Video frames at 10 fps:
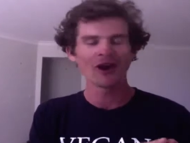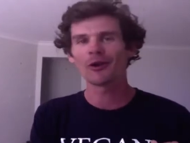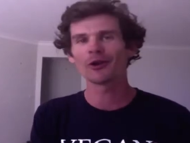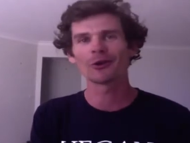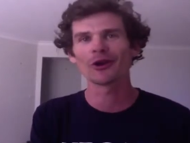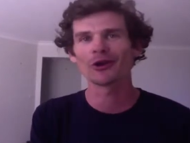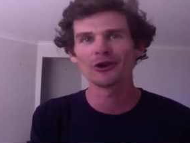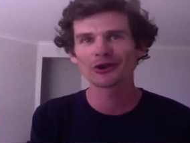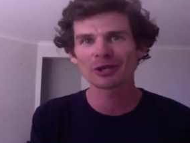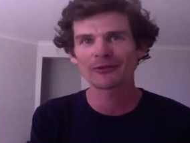I won't do no
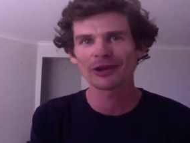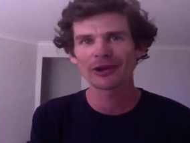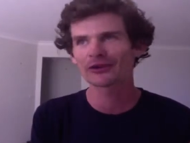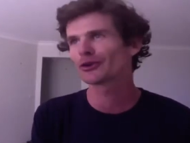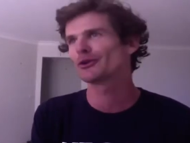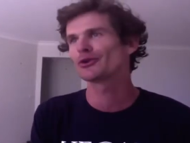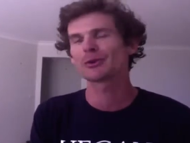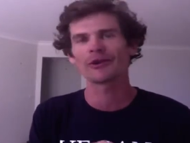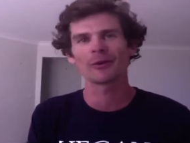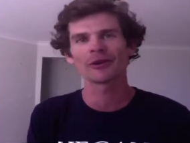YouTube videos. I'll do
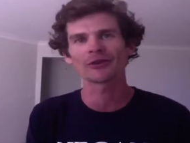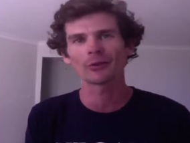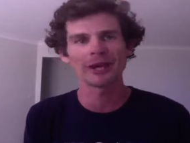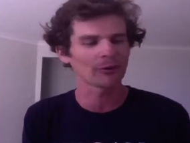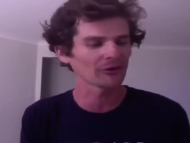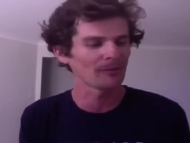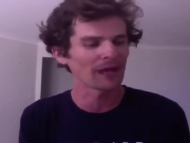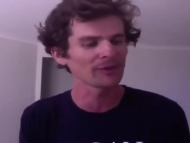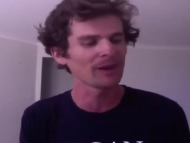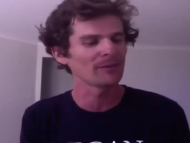YouTube video once a week, once a
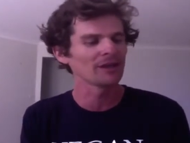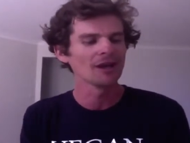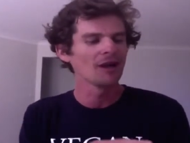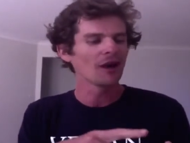month maybe.